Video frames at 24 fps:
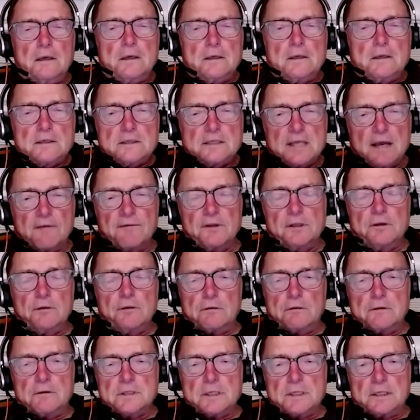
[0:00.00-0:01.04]

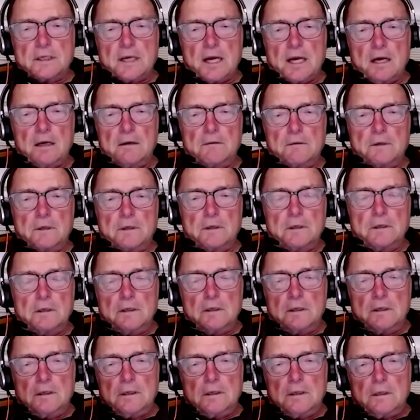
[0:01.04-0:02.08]
€7 an hour
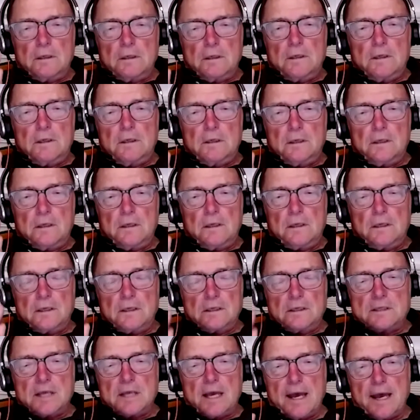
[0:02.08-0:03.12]

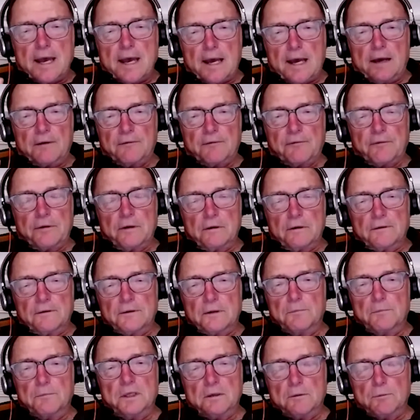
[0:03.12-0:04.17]
is half of the
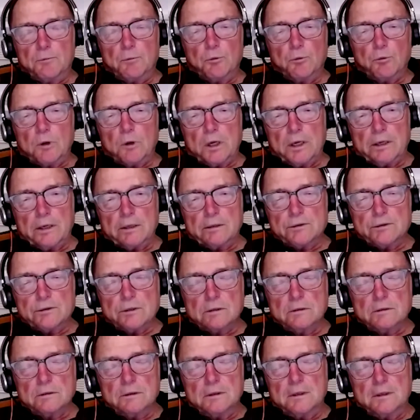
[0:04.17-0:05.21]
minimum wage.
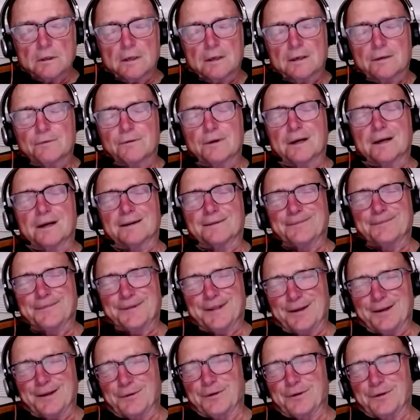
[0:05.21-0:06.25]
Well,
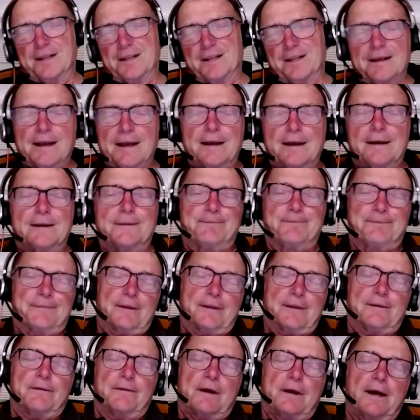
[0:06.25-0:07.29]
not really.
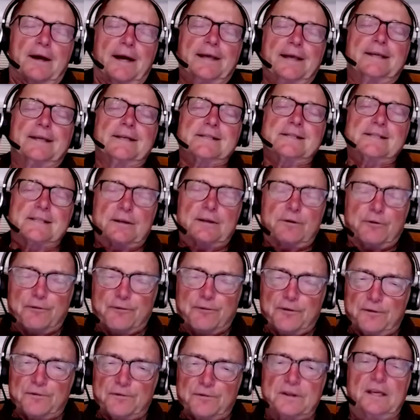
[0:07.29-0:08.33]
I consider
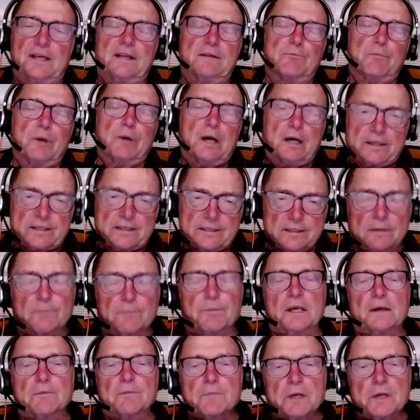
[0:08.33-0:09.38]
$15 to
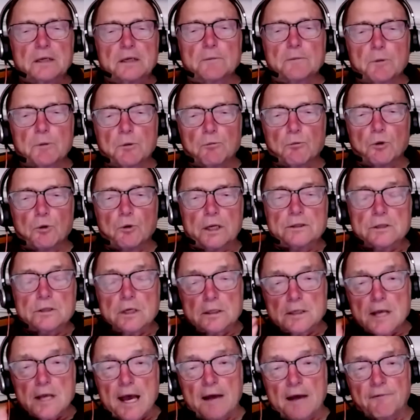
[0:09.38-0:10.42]
be a minimum wage,
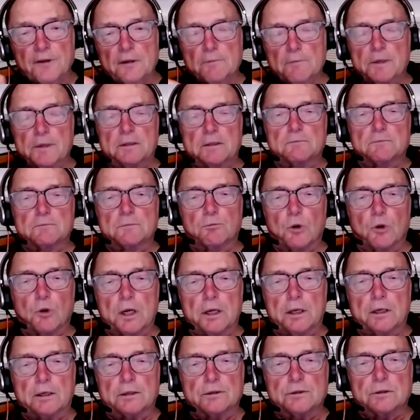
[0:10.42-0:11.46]
half of the minimum
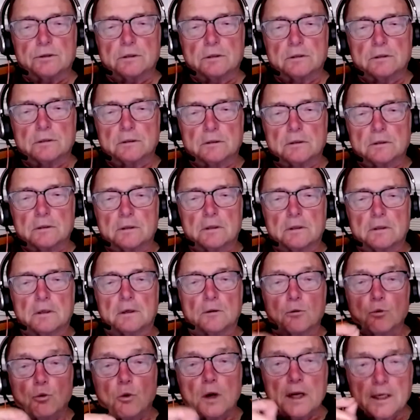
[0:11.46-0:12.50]
wage.
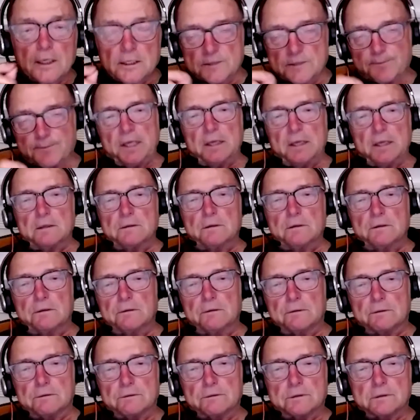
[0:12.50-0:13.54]
When it's being
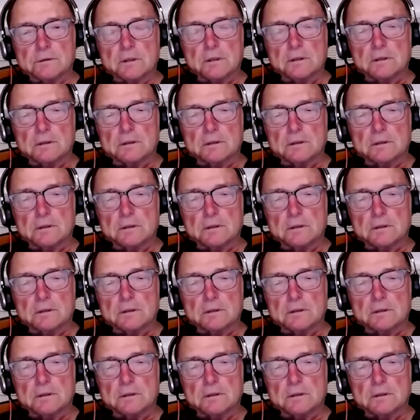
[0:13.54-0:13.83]
used,